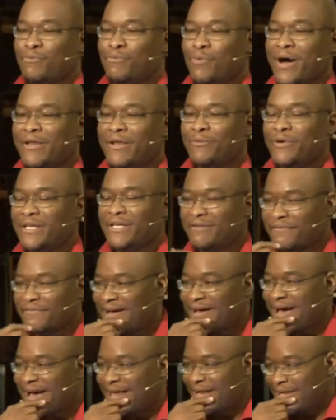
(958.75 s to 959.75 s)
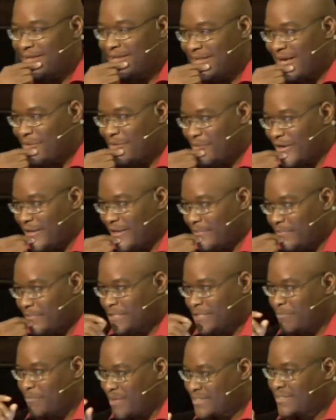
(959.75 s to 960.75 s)
Why do we define it that way,
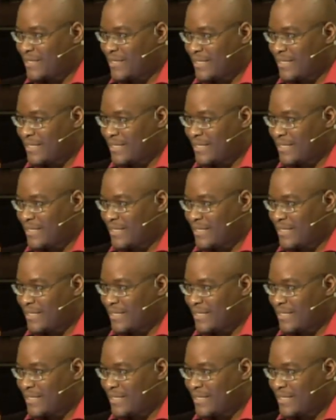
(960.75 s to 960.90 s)
especially